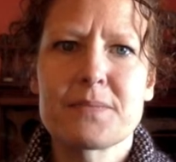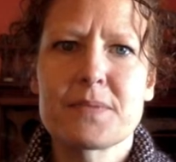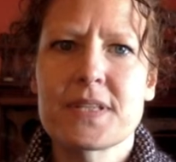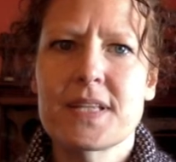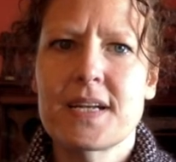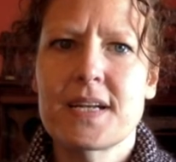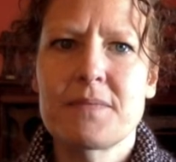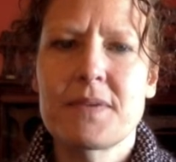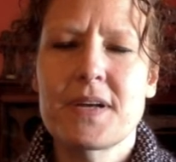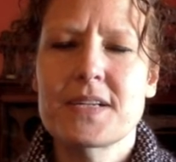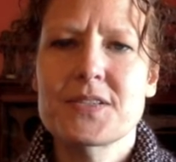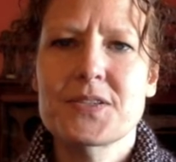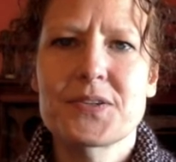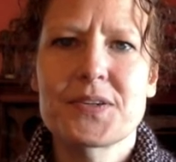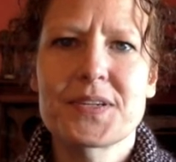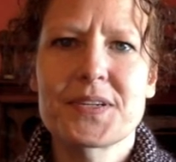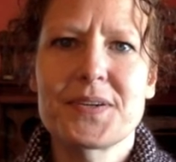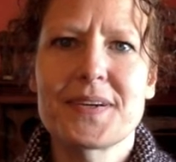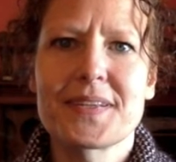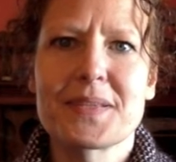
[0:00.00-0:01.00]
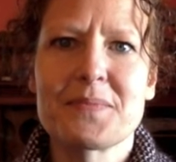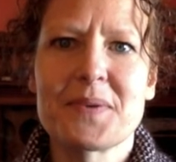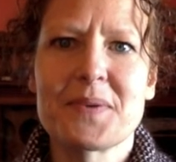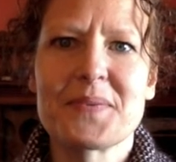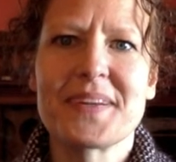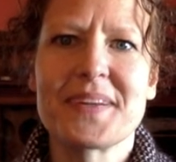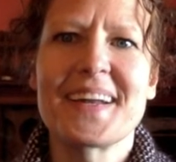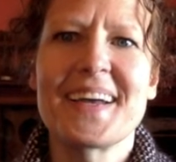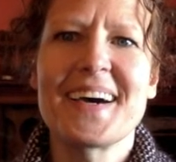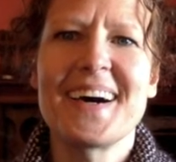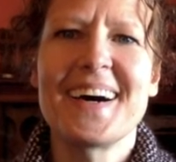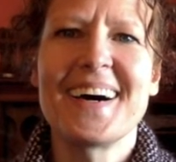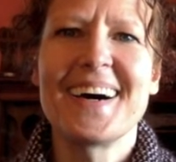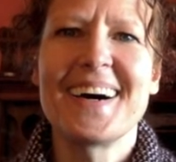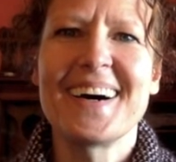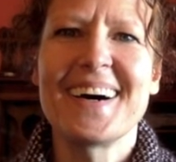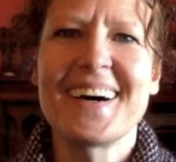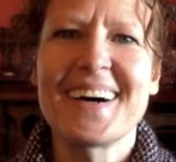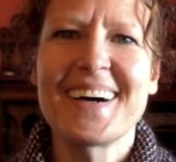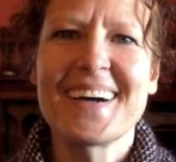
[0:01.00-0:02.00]
that I'm not showing you at the moment.
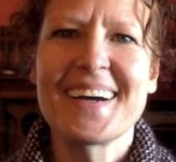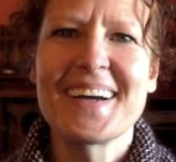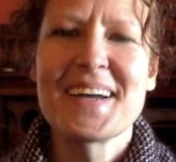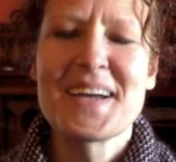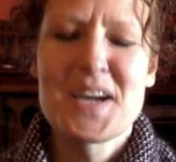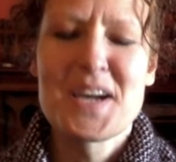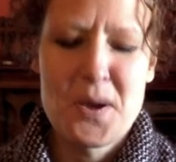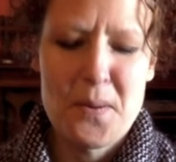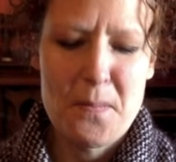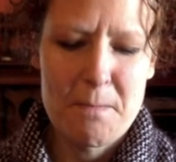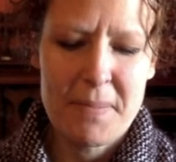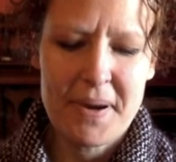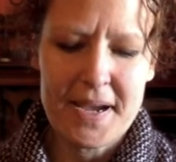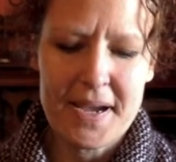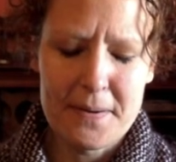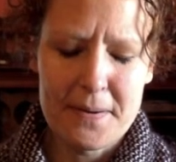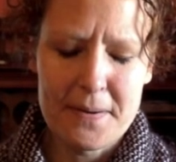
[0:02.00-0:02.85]
But